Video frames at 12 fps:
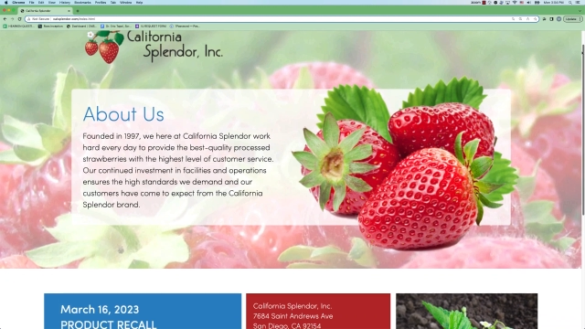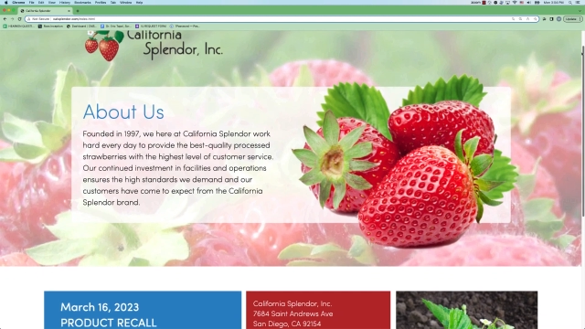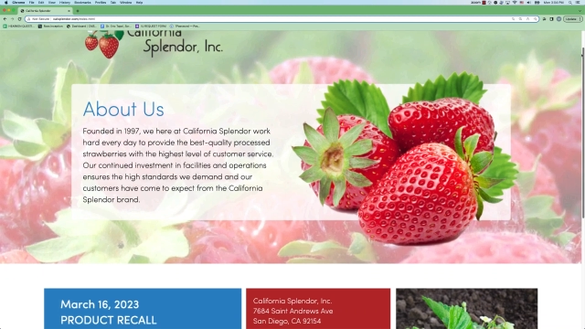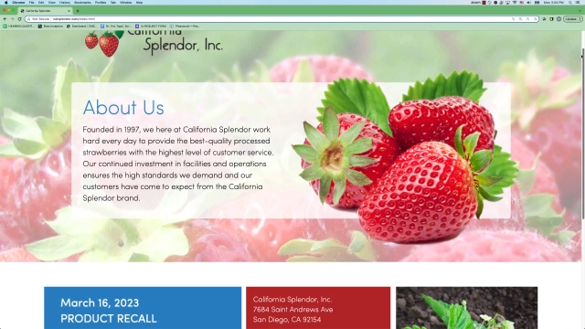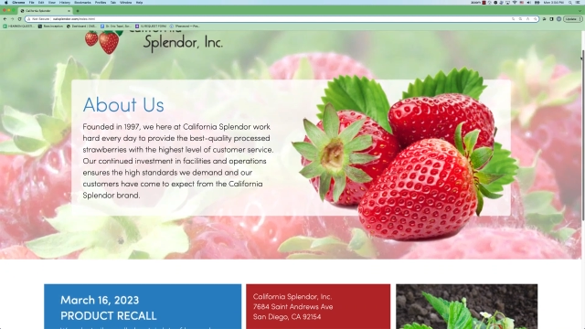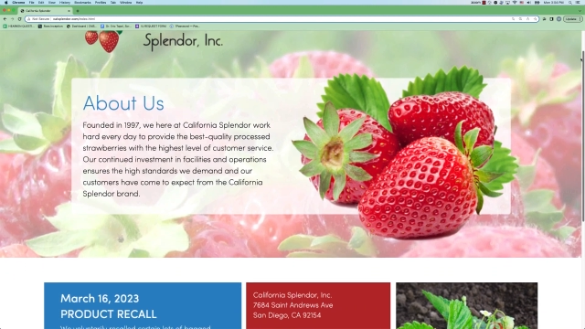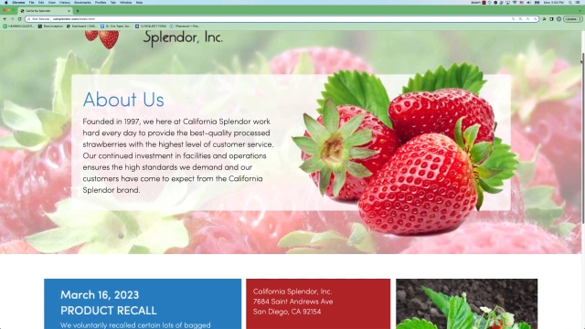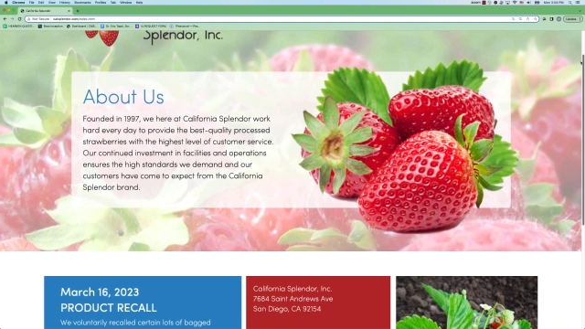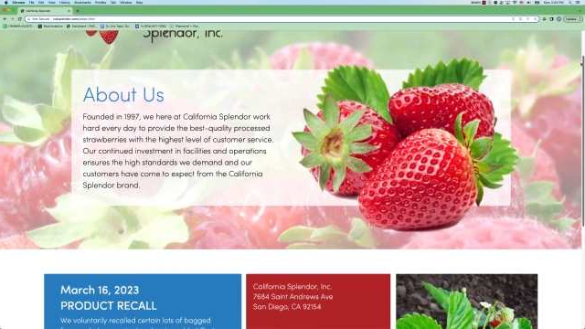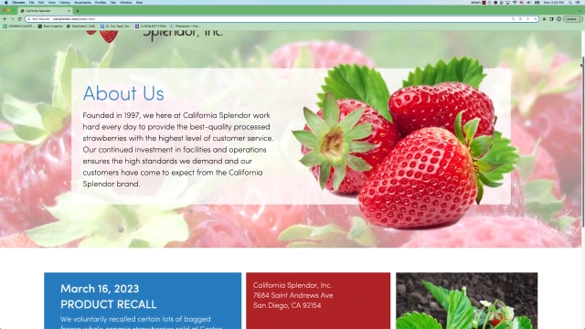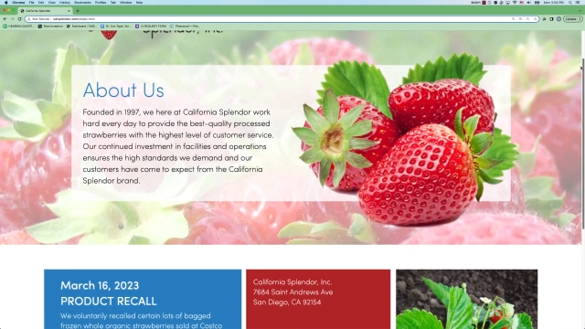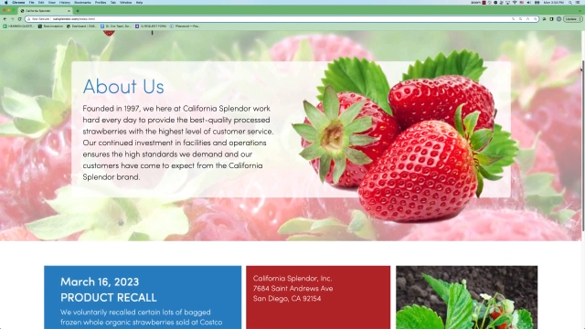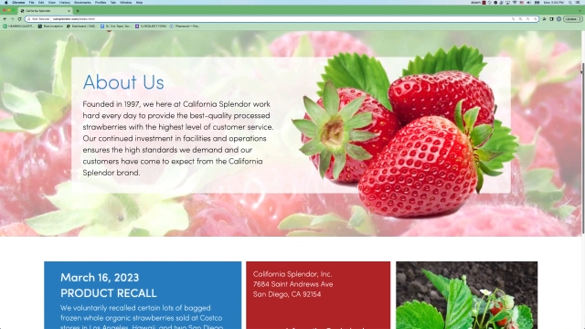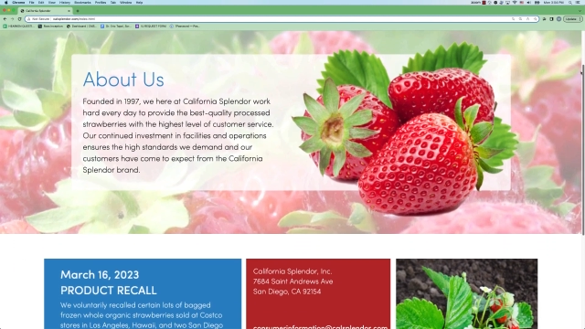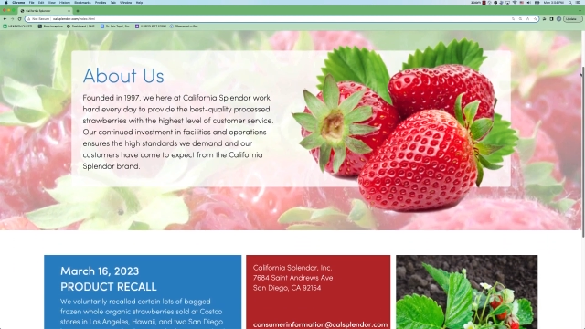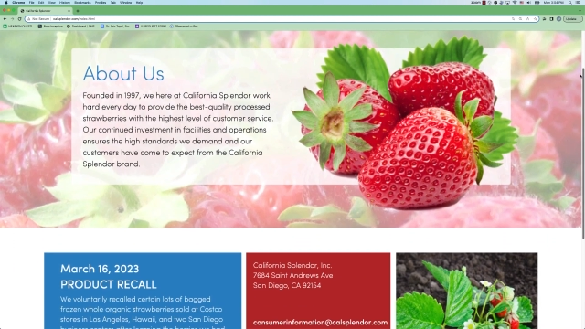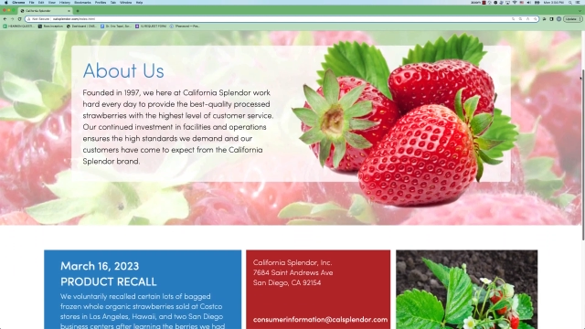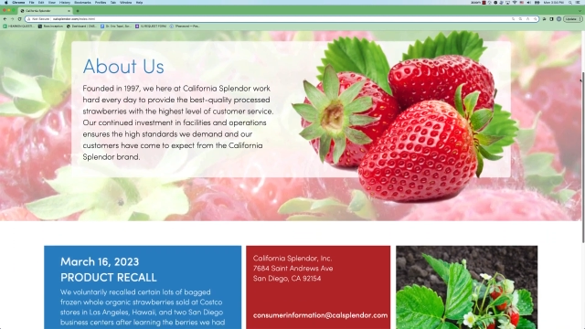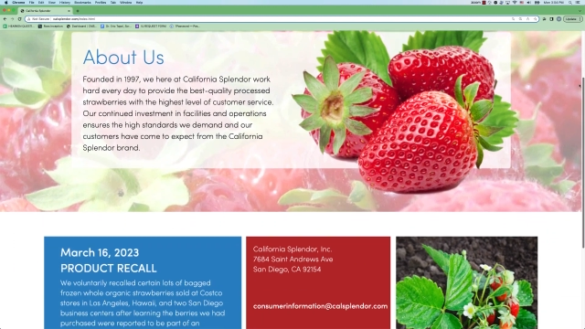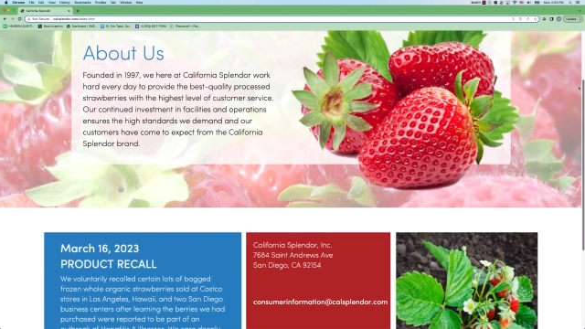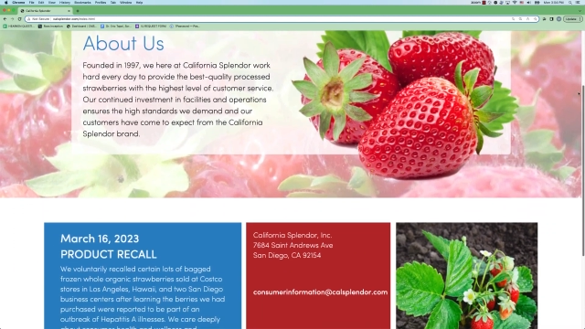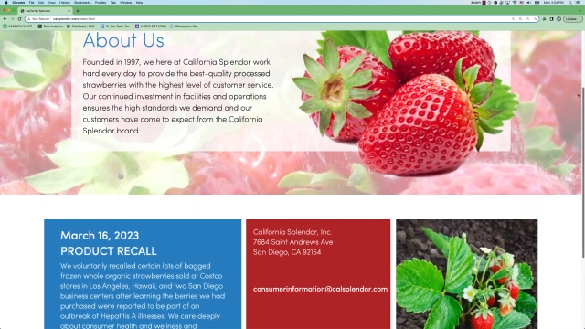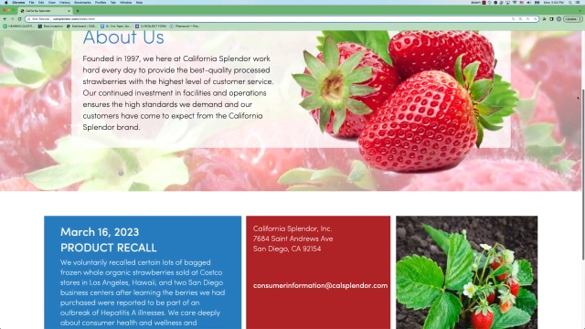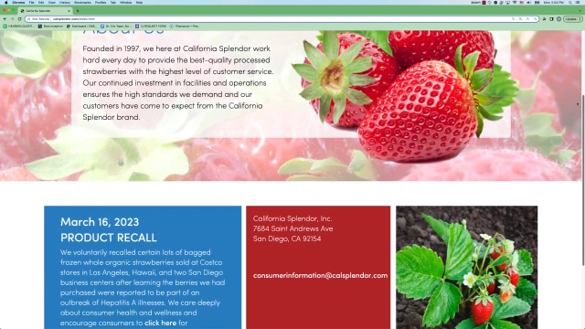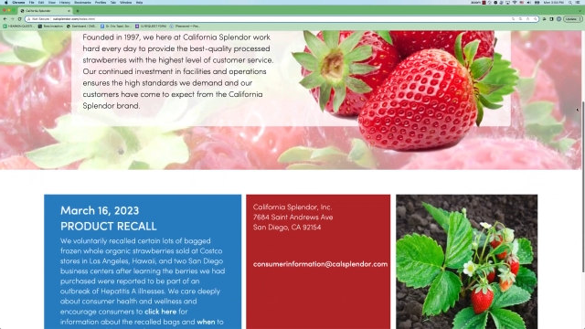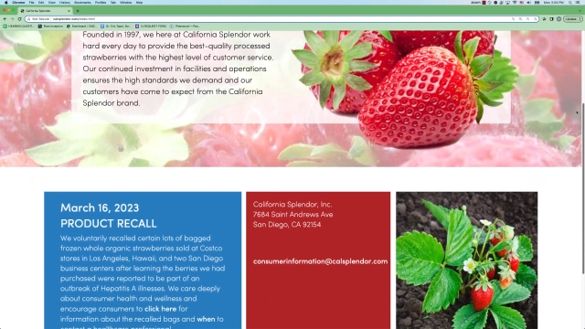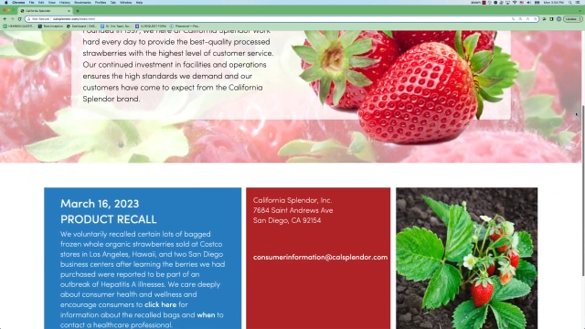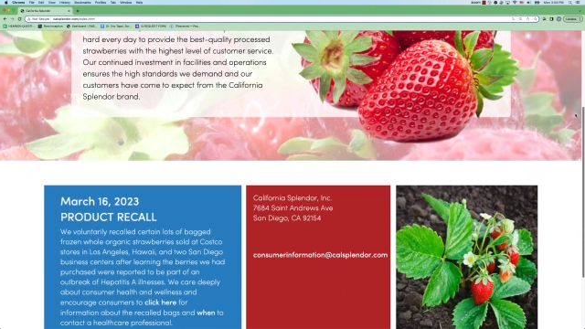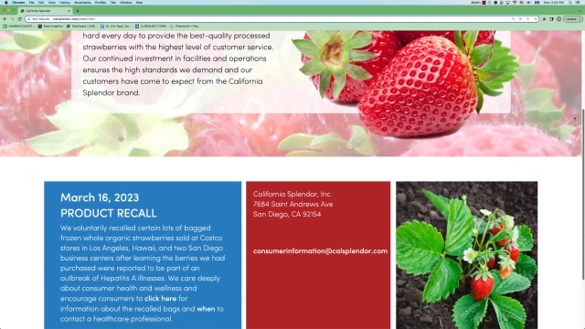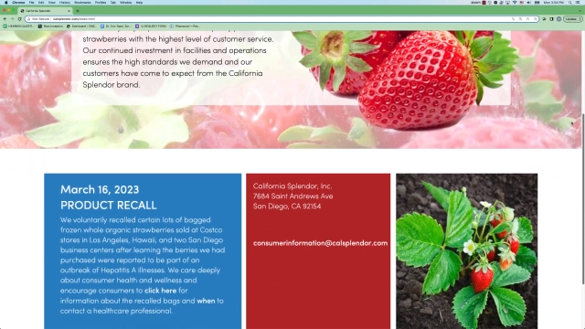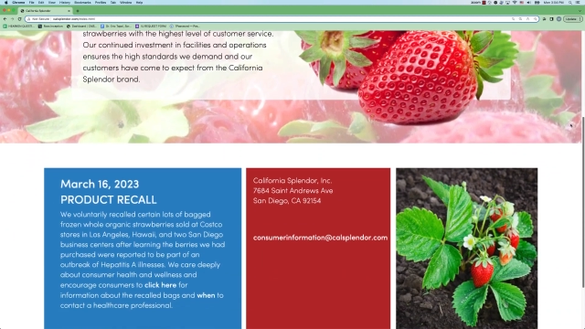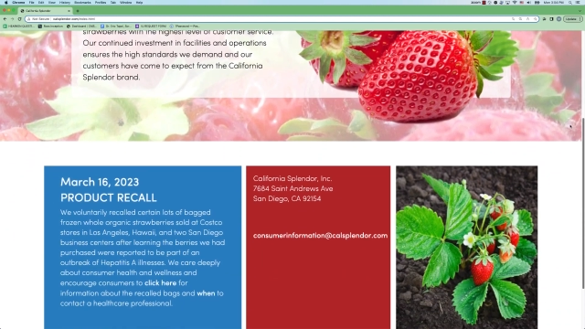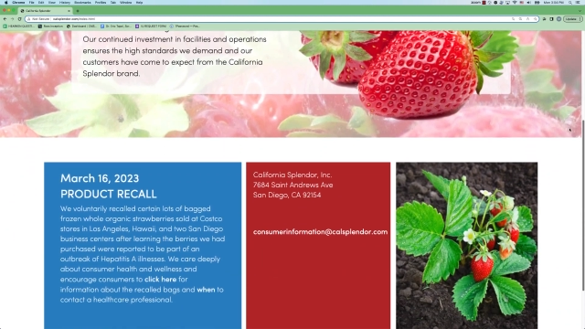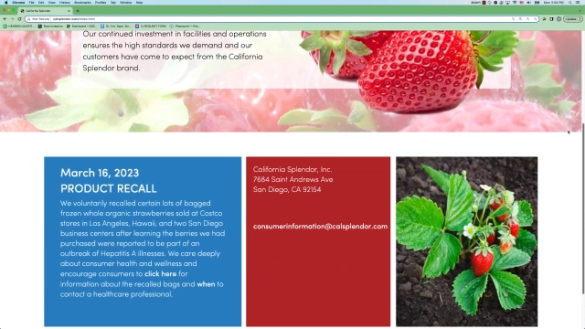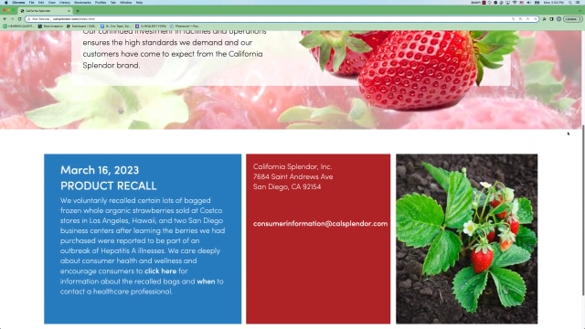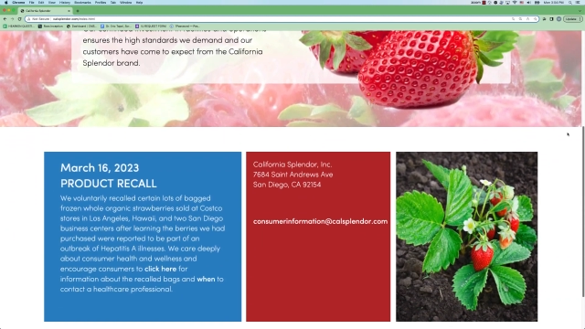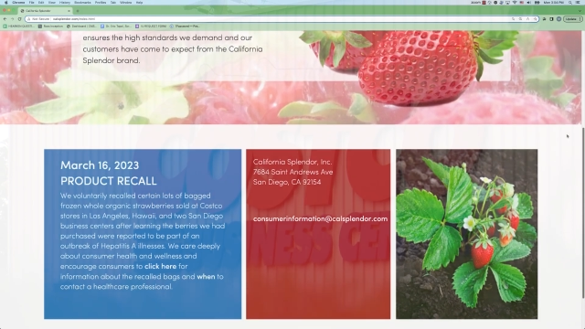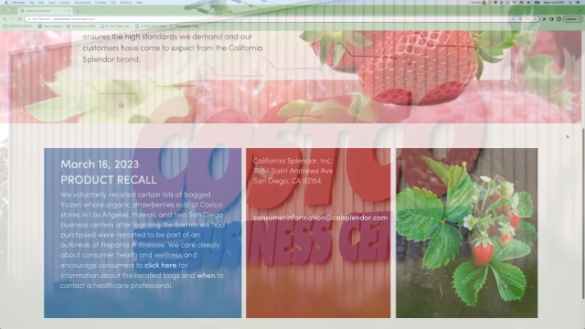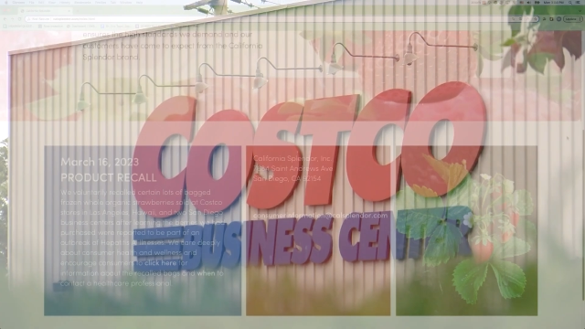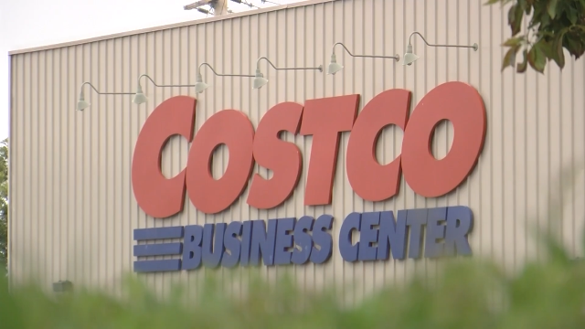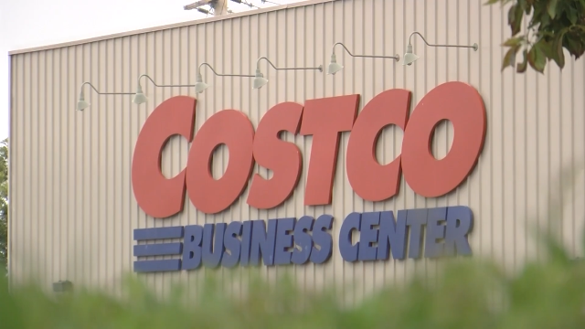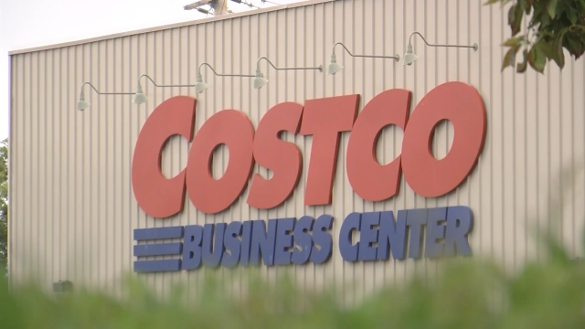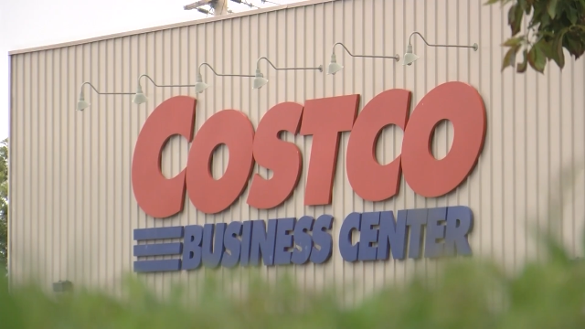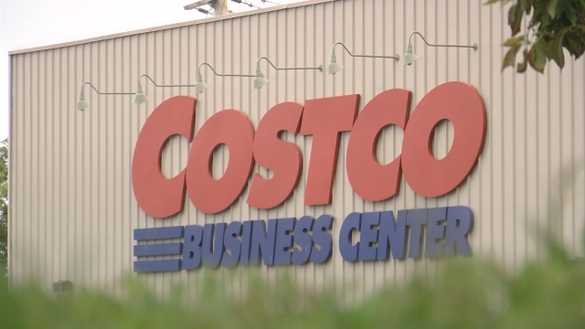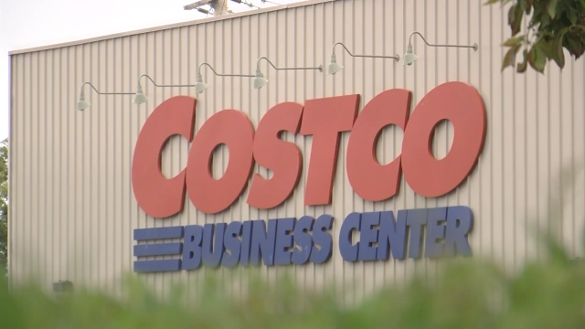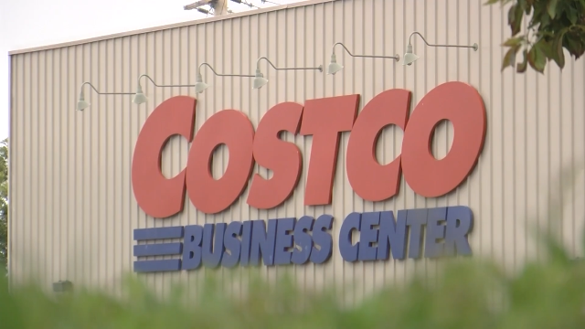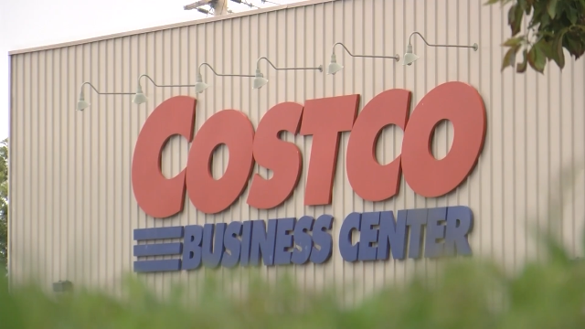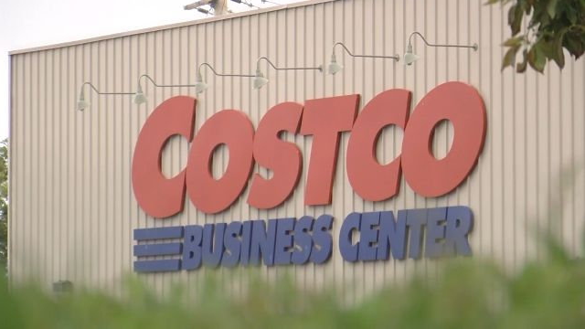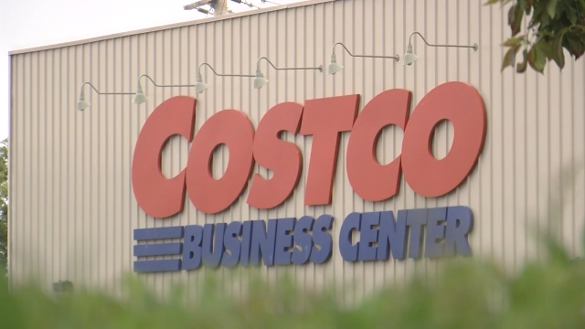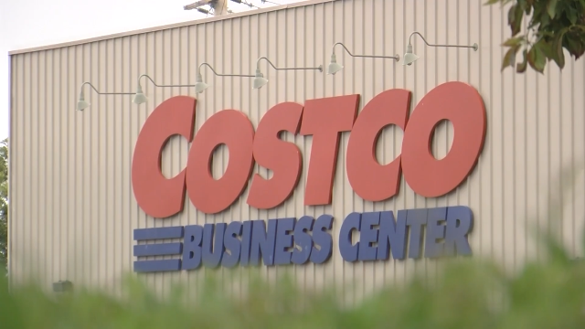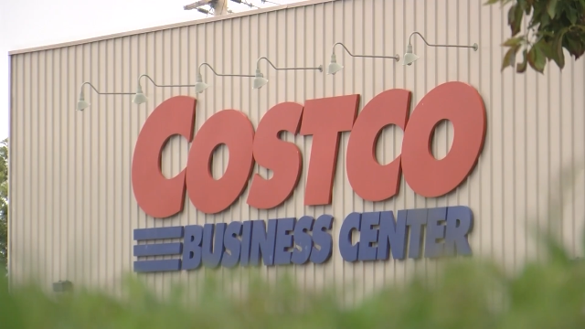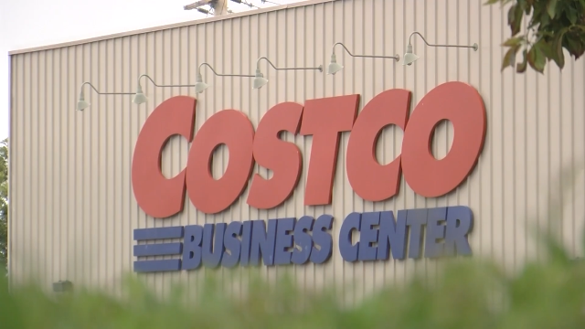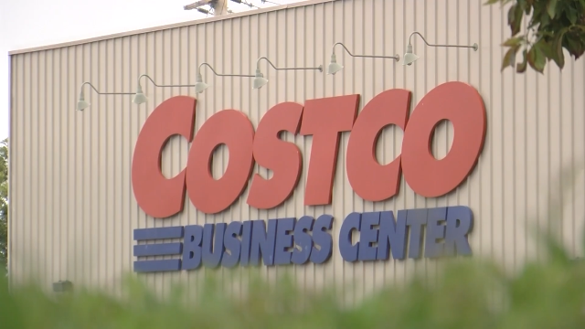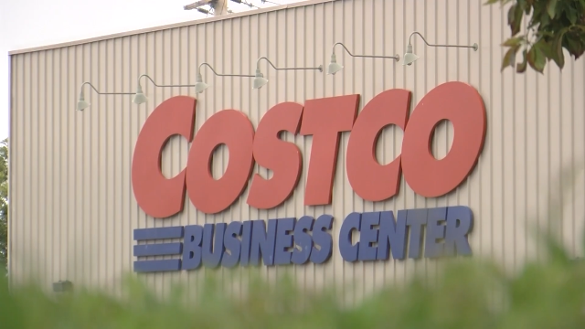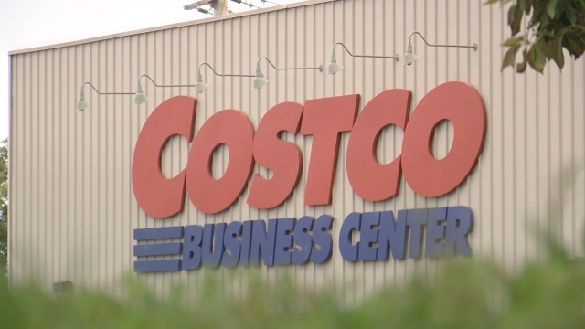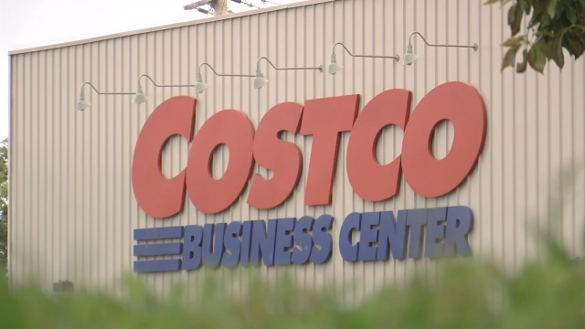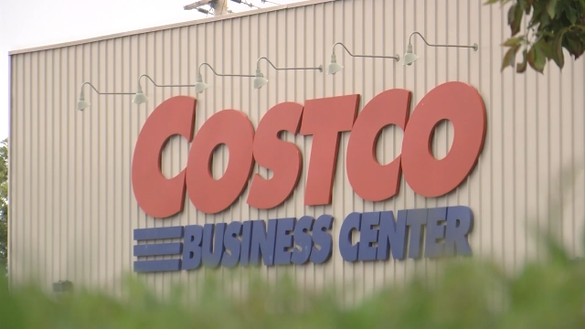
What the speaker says: (no speaker visible)